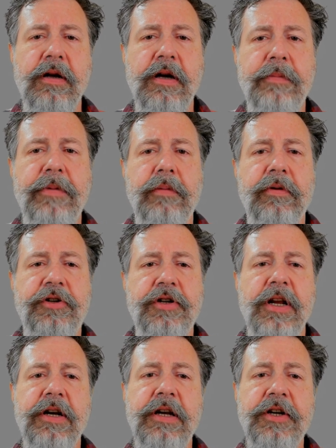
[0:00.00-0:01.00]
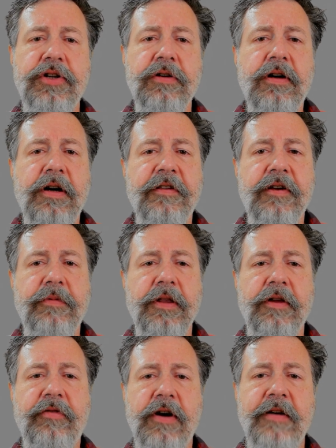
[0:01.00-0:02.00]
I published an initial concept in
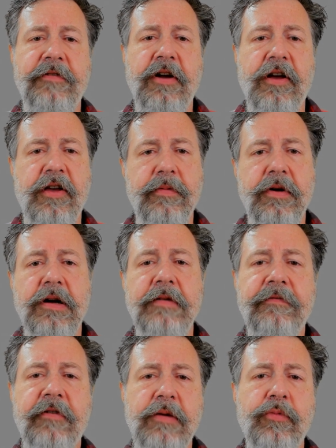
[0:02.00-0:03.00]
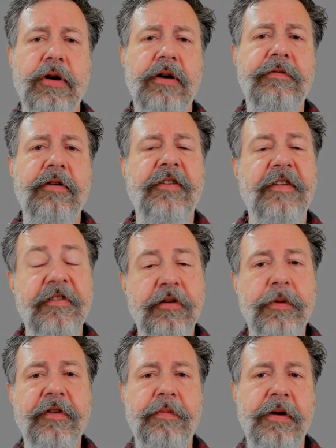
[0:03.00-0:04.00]
the draft document, Framework for
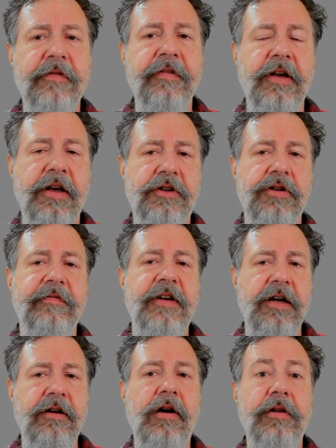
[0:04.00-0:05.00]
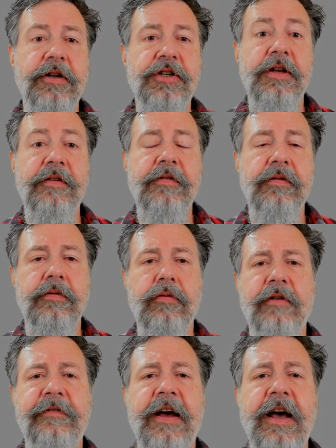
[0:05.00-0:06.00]
Accessible Specification of Technologies,
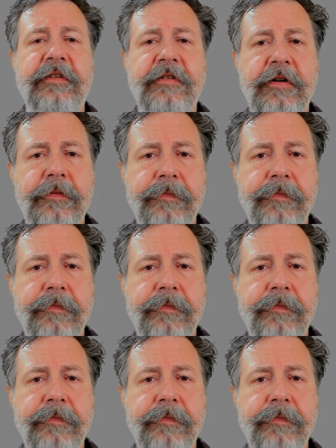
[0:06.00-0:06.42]
or FAST.